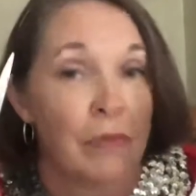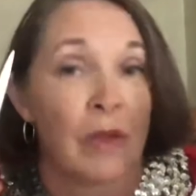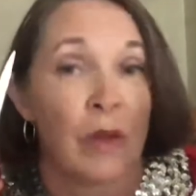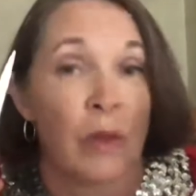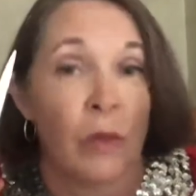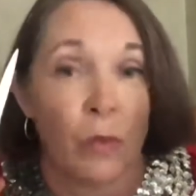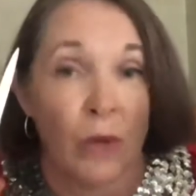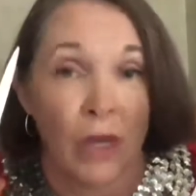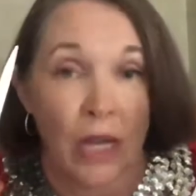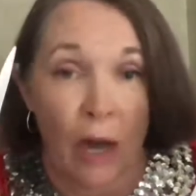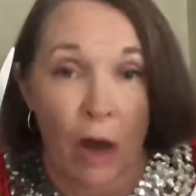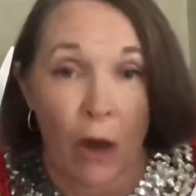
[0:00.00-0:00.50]

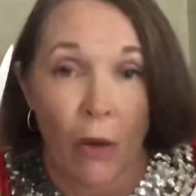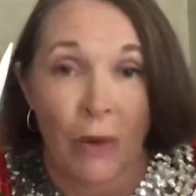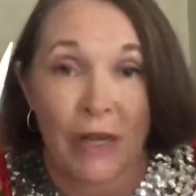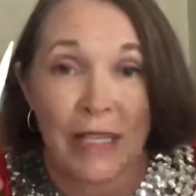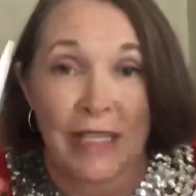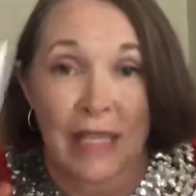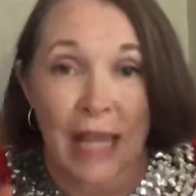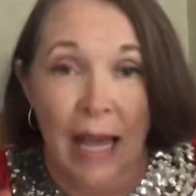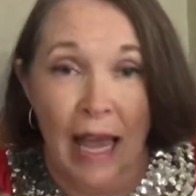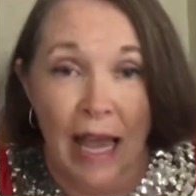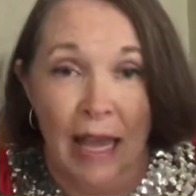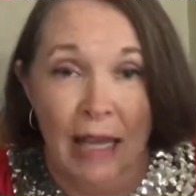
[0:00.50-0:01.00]
We always
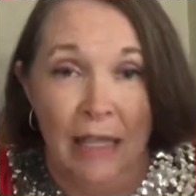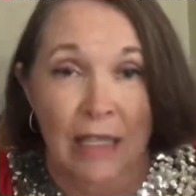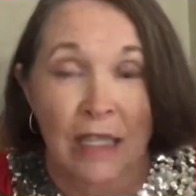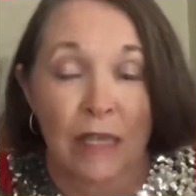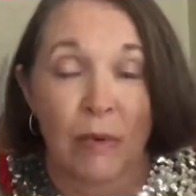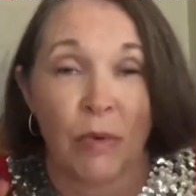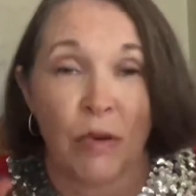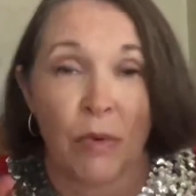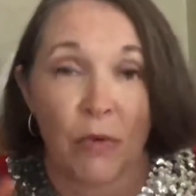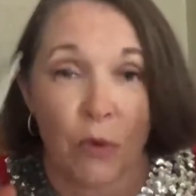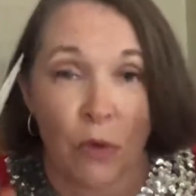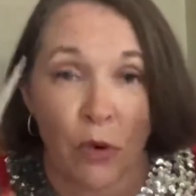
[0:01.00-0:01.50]
ask
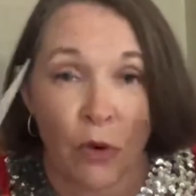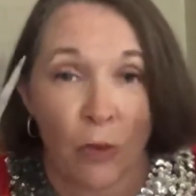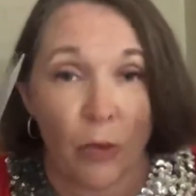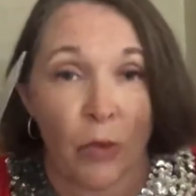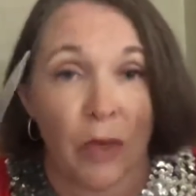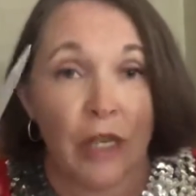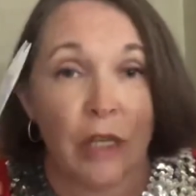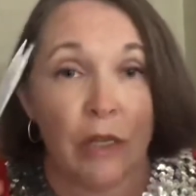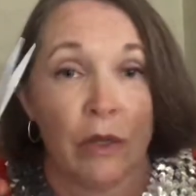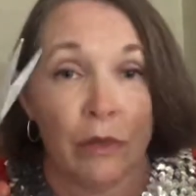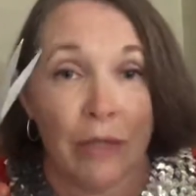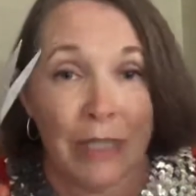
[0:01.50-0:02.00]
before we
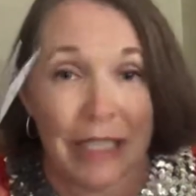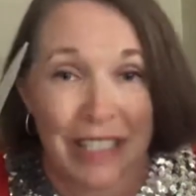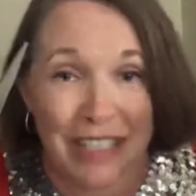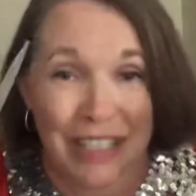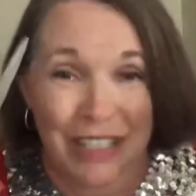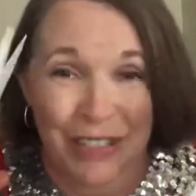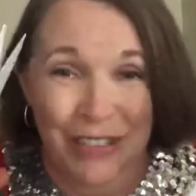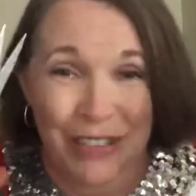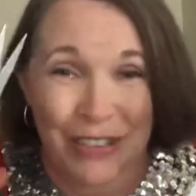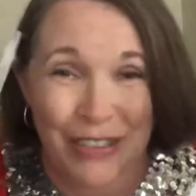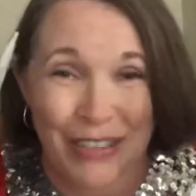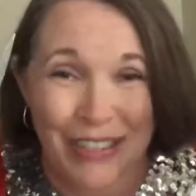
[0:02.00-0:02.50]
use
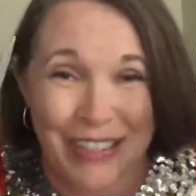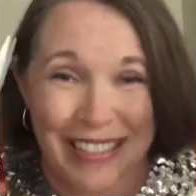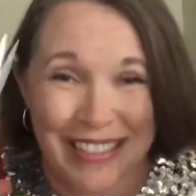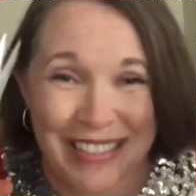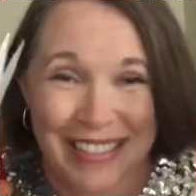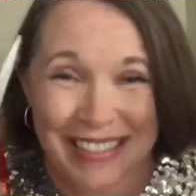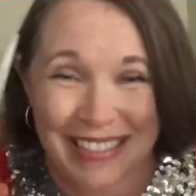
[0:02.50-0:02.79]
scissors.